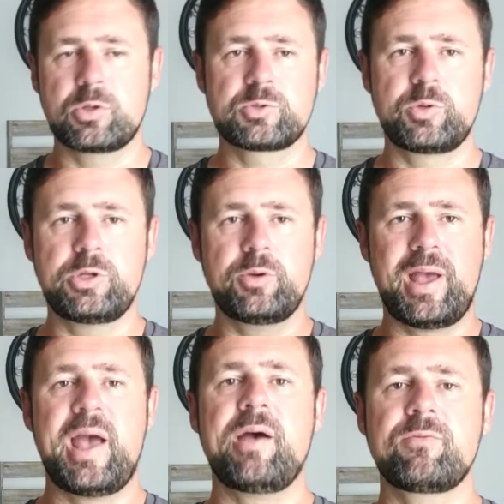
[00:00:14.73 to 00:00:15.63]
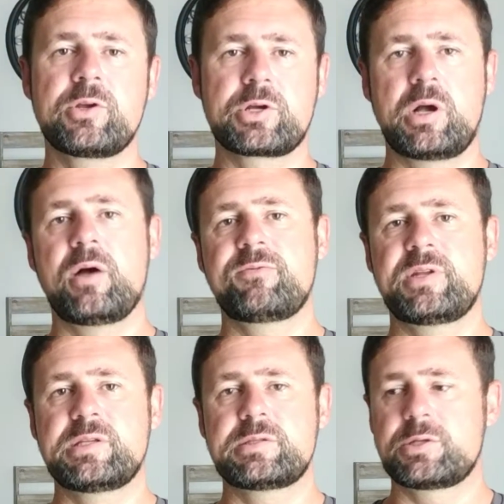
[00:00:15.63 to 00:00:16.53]
when you have their
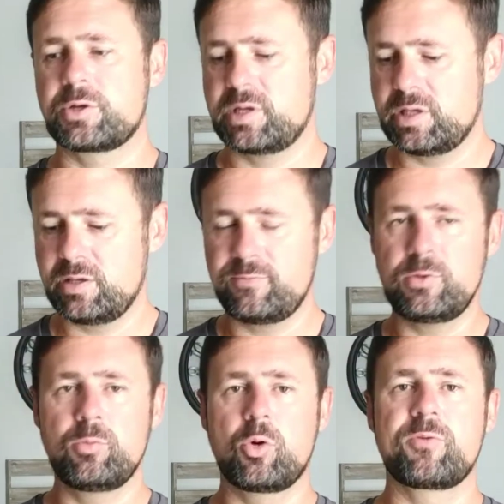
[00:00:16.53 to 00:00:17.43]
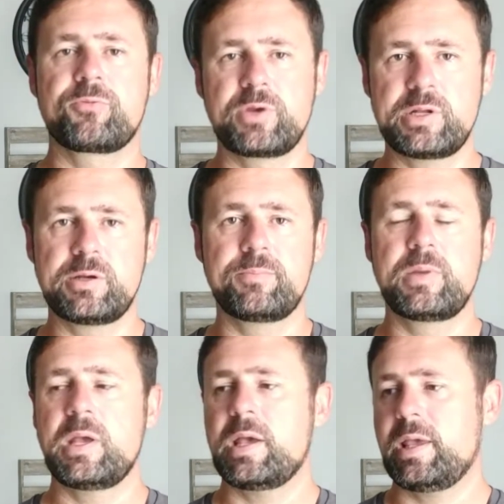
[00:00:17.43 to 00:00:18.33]
confidence, they're going to give you more
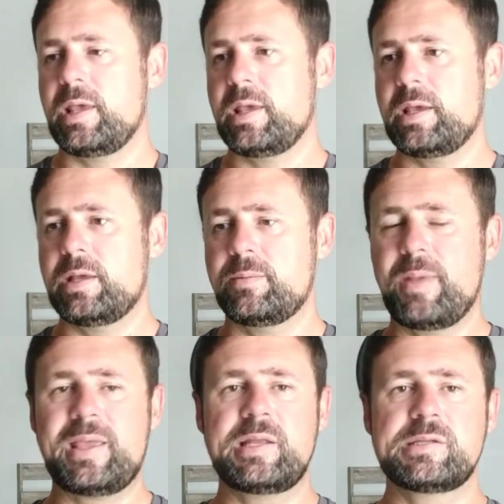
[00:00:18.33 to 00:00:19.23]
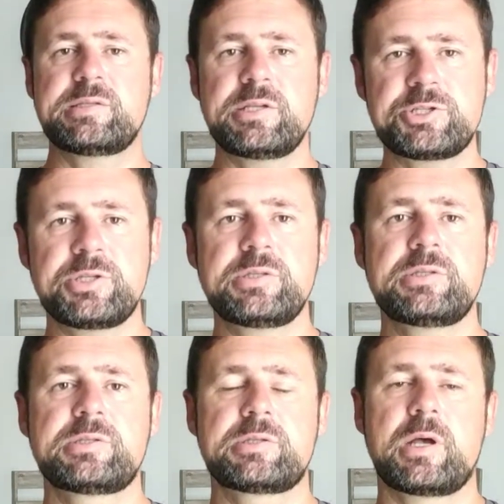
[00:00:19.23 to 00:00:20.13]
freedom in making
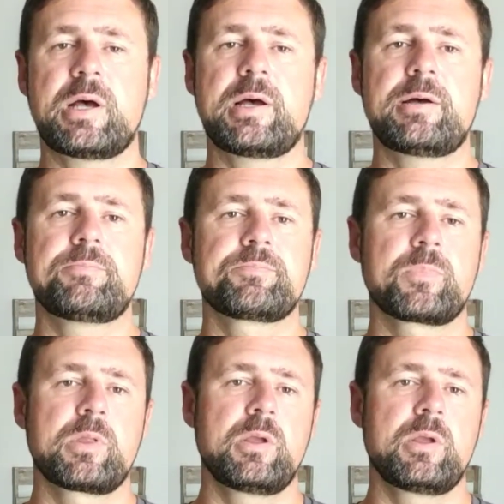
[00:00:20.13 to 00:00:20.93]
decisions around